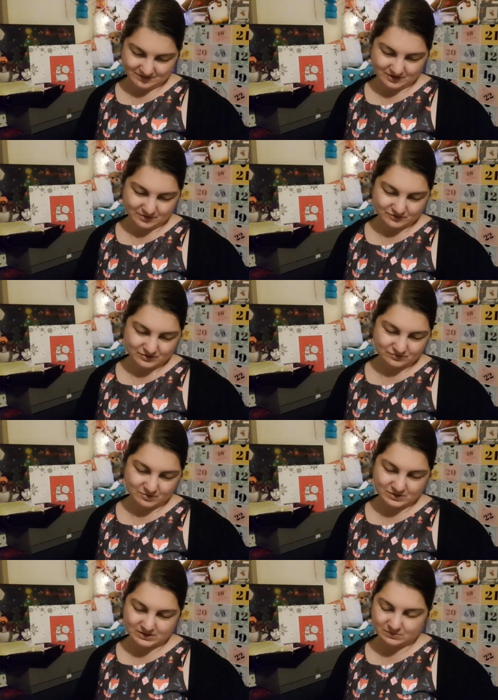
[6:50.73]
Oh, I've just
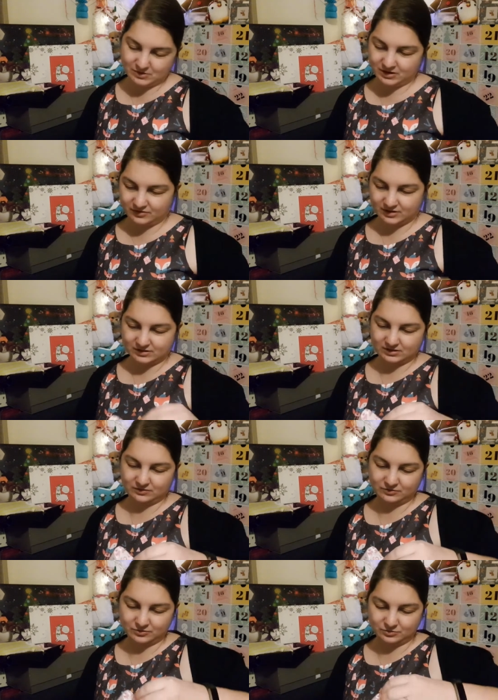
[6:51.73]
ripped this. It might have had the
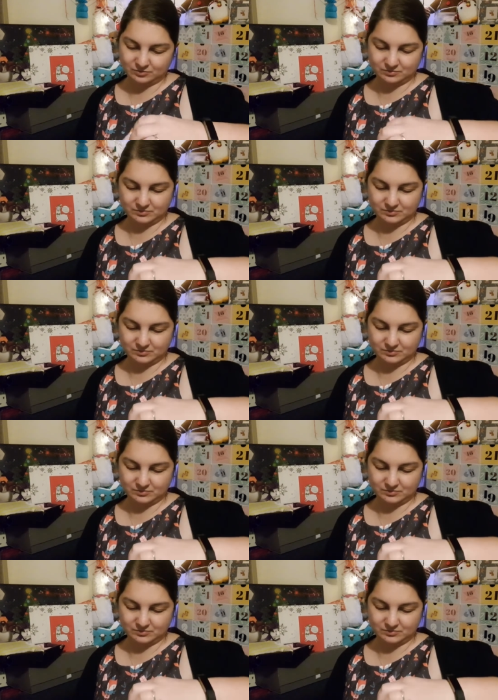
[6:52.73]
full...